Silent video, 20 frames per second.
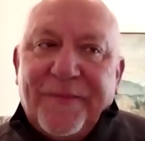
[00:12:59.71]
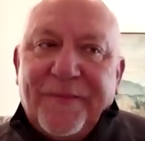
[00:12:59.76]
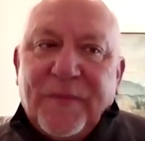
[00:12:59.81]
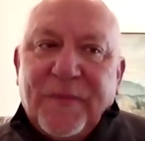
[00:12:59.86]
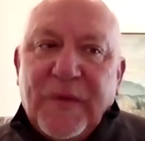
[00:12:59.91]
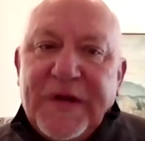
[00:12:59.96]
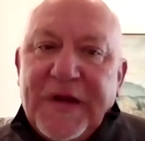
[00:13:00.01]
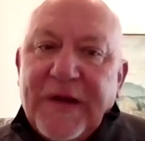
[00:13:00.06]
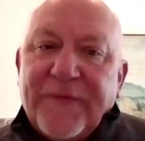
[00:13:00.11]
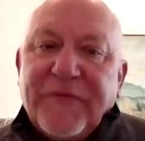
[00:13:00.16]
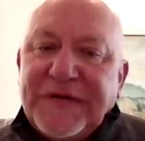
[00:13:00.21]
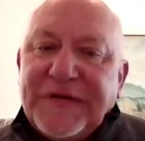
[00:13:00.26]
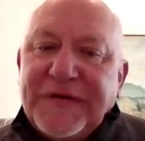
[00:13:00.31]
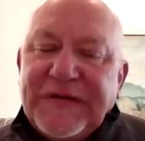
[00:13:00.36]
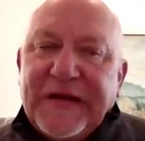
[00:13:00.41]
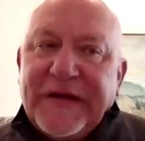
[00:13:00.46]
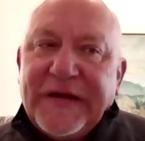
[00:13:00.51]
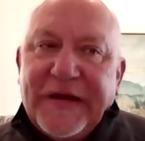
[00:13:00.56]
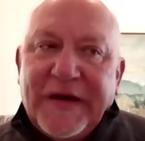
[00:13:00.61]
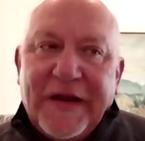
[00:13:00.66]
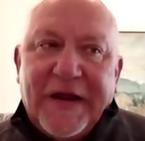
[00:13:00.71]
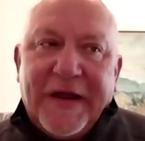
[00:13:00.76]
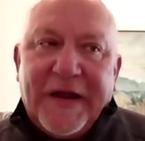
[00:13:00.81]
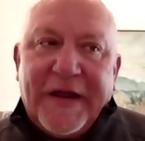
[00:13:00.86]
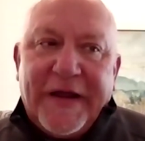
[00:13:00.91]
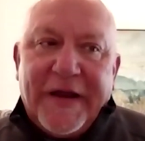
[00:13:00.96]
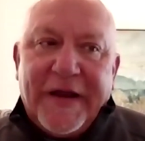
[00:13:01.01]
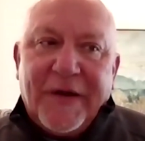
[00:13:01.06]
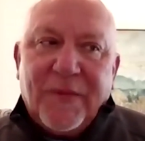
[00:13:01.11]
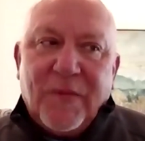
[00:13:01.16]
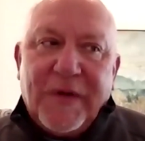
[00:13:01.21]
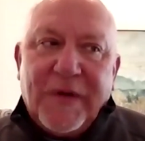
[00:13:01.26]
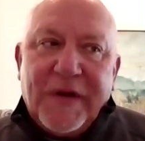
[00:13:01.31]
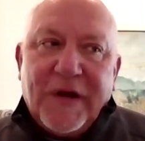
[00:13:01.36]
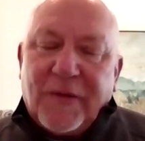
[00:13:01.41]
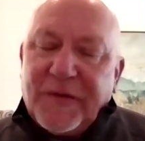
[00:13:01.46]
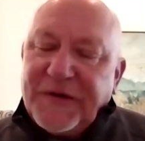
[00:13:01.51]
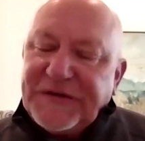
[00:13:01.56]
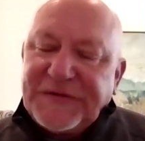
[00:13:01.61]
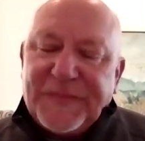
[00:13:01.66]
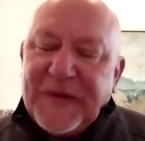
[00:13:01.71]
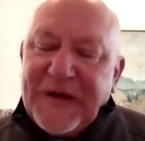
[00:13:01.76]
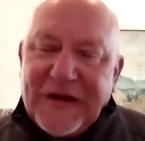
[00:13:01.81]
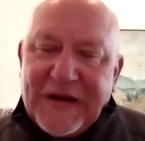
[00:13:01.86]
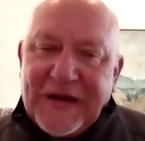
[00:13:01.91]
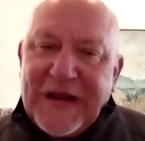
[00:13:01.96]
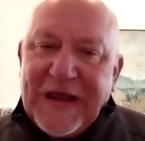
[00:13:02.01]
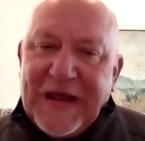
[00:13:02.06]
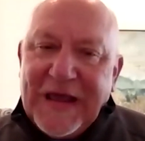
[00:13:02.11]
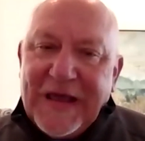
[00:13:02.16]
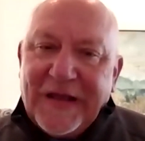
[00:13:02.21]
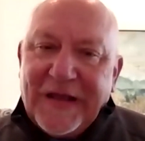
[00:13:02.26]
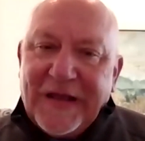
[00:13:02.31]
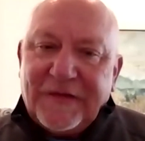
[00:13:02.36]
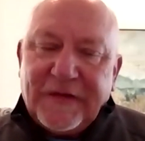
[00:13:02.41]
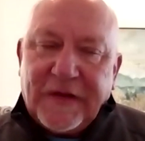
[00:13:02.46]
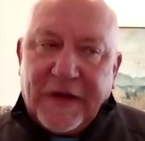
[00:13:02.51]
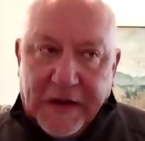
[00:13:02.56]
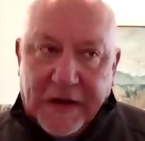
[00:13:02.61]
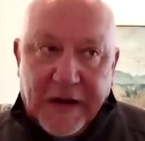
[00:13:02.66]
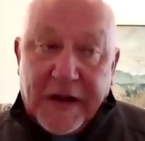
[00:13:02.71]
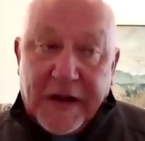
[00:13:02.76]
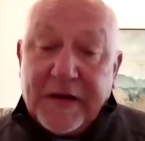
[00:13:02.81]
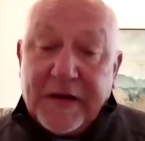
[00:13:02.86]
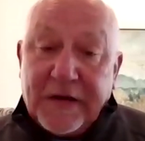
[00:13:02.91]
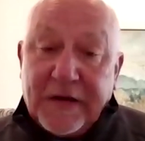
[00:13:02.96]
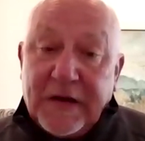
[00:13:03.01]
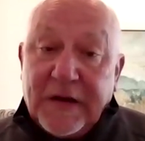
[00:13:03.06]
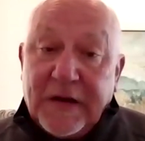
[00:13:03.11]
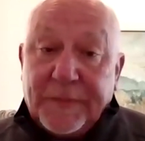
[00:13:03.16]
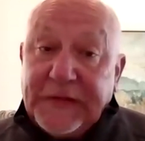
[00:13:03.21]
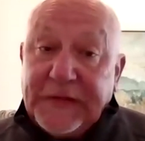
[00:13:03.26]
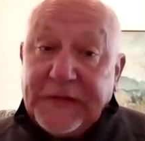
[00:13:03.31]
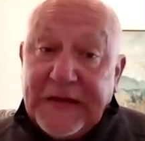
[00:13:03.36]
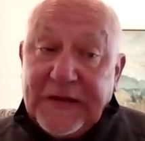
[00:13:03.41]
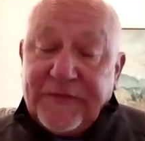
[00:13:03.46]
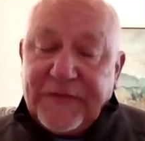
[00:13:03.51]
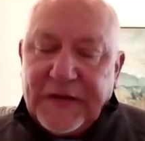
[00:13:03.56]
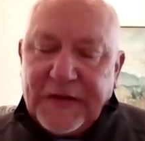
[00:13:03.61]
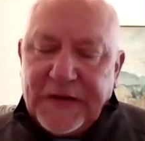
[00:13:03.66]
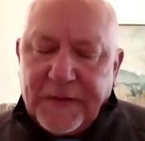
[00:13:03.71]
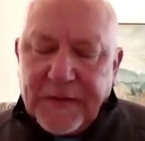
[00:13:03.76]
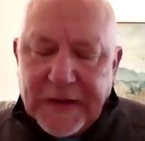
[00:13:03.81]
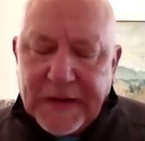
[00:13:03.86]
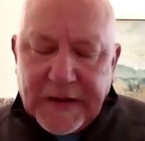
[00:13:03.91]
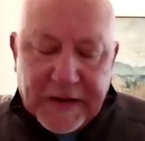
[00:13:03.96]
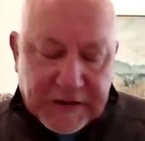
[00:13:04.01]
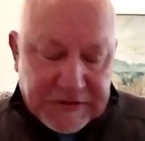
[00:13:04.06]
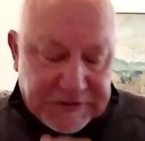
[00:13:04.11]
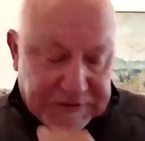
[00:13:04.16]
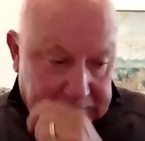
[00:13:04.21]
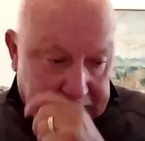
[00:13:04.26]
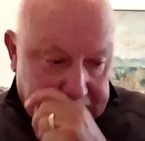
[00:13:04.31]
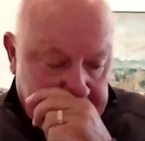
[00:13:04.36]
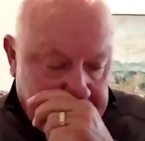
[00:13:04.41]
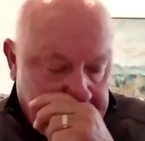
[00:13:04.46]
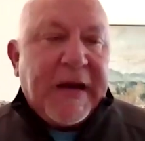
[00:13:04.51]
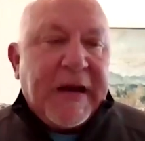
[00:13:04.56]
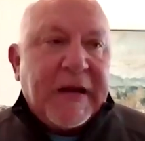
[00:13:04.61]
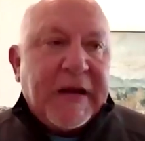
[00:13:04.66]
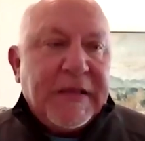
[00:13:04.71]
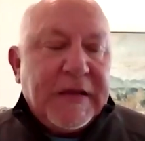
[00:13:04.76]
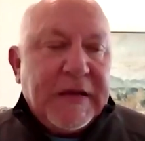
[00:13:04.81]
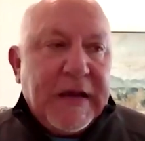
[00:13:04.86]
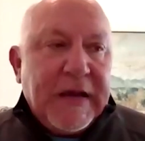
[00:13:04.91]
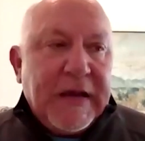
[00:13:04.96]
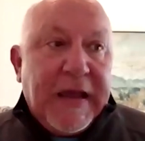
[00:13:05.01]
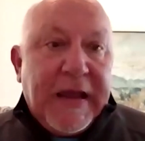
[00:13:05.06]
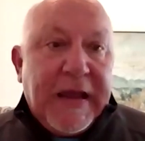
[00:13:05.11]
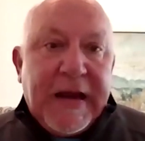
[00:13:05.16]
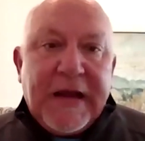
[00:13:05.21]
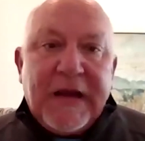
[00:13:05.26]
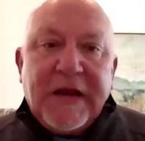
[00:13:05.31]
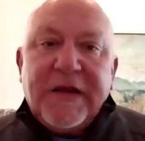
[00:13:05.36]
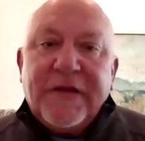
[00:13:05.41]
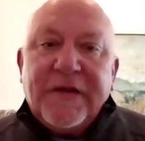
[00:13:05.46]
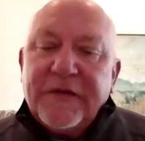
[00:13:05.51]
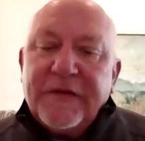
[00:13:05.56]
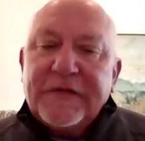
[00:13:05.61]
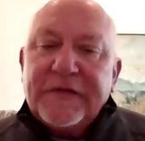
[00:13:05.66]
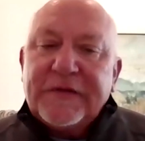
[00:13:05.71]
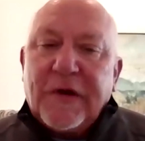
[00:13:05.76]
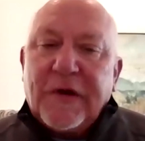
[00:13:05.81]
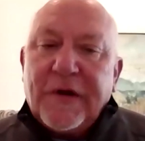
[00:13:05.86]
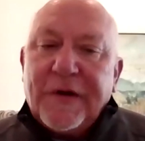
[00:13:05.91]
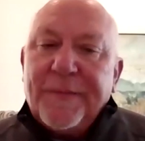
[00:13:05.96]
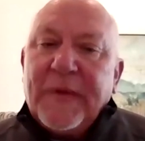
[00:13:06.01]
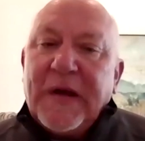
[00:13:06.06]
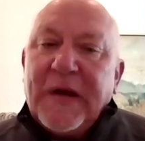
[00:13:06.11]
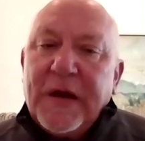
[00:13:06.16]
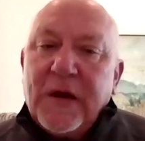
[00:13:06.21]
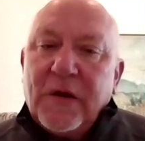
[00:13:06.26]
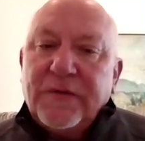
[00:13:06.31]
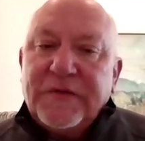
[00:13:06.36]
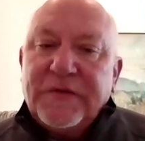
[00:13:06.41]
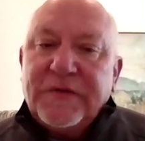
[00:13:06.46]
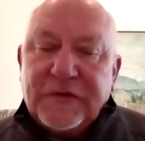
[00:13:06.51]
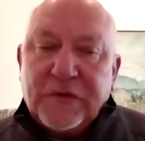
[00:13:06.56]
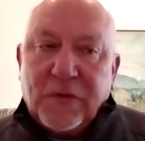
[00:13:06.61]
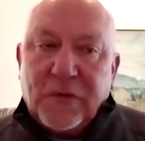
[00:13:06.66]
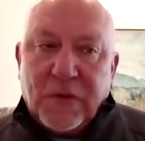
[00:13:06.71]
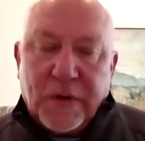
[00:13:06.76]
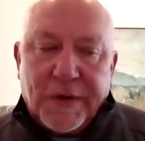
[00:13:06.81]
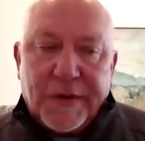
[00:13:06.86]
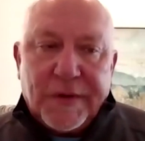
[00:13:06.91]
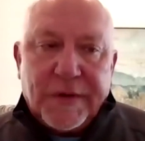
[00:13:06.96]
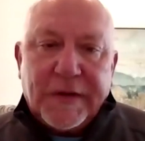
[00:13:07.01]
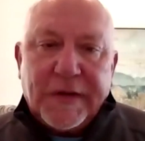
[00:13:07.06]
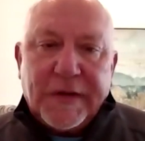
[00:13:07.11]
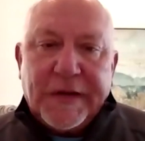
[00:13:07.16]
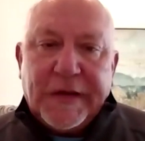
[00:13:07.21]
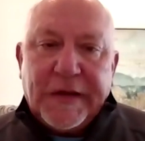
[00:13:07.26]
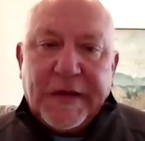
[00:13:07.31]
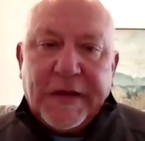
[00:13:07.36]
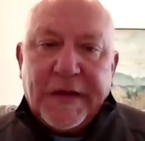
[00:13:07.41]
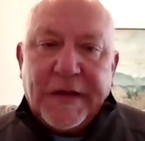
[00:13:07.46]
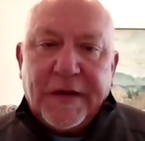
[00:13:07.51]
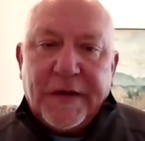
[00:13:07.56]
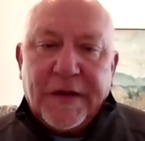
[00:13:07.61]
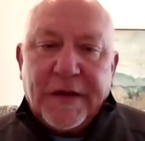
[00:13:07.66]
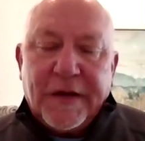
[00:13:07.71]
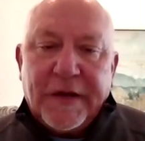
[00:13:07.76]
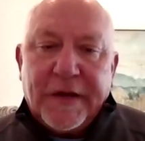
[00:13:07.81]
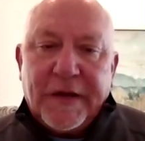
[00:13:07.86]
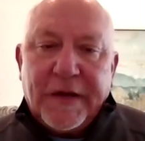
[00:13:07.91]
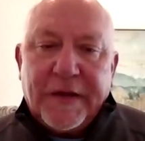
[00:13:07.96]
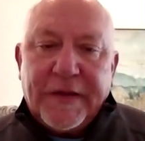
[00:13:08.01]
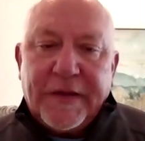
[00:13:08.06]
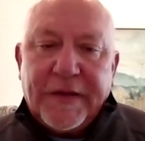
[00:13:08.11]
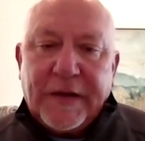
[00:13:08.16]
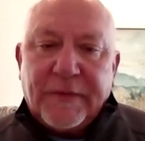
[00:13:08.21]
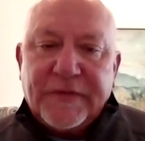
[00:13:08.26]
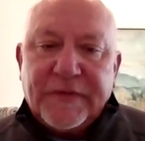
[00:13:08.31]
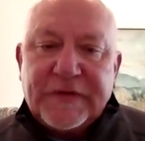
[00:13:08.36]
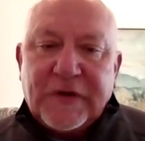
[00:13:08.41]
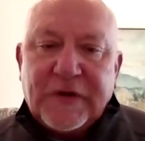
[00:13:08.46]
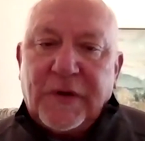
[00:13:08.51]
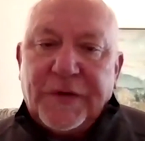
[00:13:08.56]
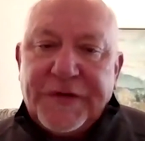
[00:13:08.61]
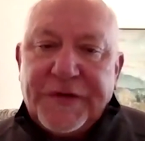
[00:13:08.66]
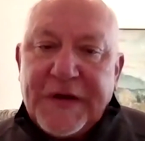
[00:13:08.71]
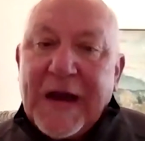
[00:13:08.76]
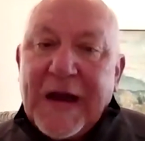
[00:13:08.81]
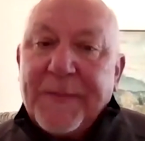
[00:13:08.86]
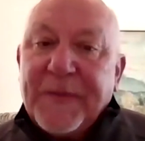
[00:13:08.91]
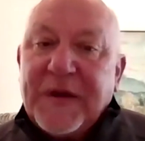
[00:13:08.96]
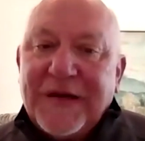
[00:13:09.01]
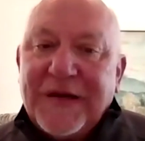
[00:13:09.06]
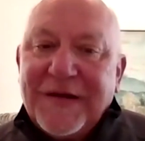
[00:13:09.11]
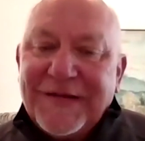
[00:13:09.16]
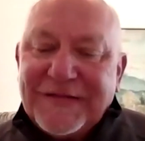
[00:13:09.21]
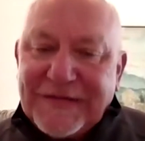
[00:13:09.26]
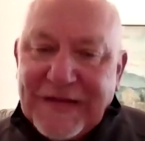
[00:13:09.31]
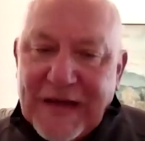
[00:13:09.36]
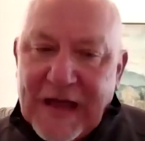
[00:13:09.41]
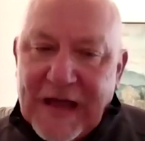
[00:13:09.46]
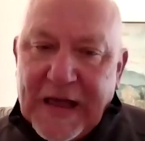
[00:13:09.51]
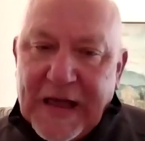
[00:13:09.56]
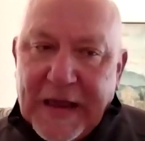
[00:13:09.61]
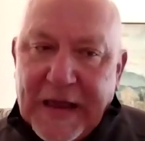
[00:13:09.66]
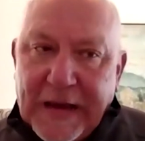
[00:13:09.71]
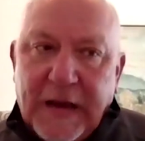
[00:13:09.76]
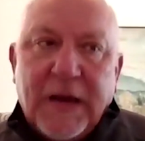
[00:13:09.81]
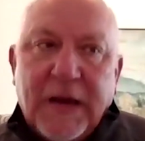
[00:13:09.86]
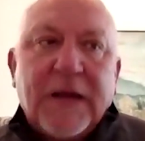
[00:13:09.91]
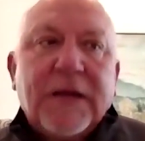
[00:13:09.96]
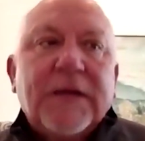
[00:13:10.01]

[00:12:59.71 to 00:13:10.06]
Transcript: We never did, and we always butted heads. And ended up leaving actually back in the 80s and started my own store. And that was called Diamond Design.